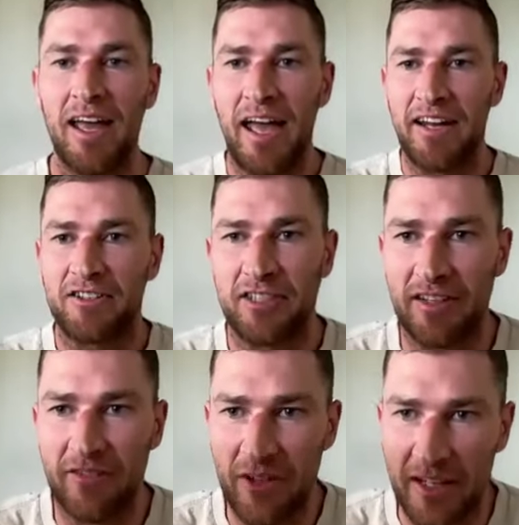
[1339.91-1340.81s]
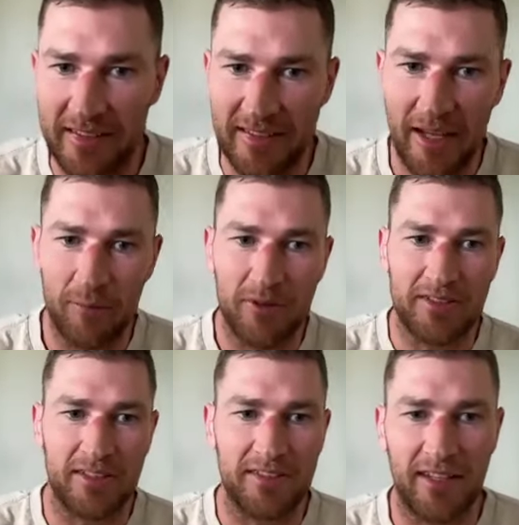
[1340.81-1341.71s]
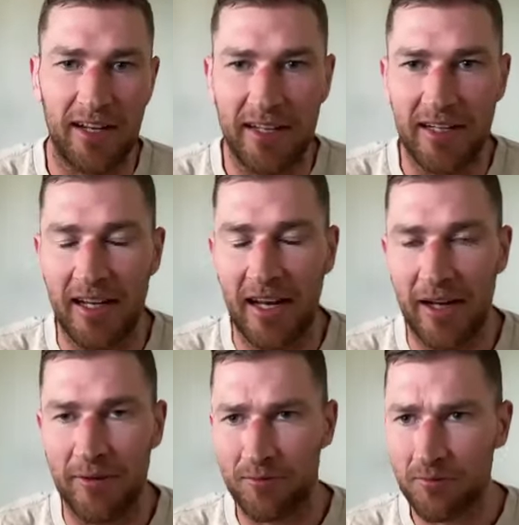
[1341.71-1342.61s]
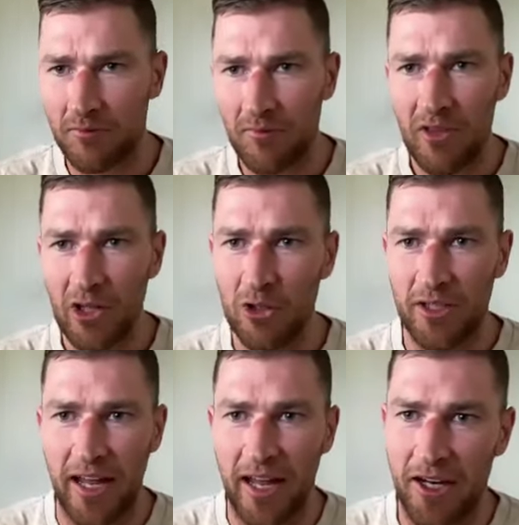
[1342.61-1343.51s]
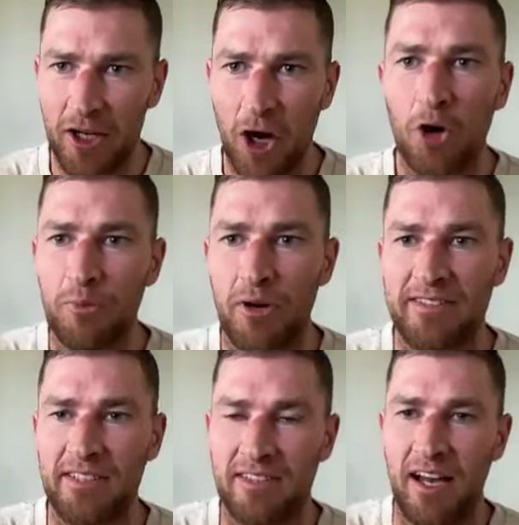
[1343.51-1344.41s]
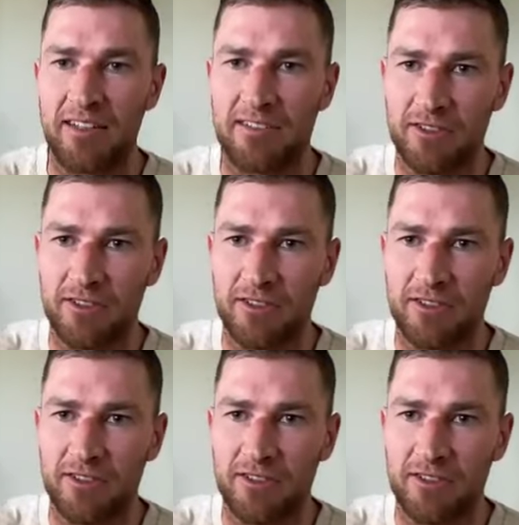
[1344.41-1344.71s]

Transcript: And to give you an example, is a study um, looking at a cold presser task.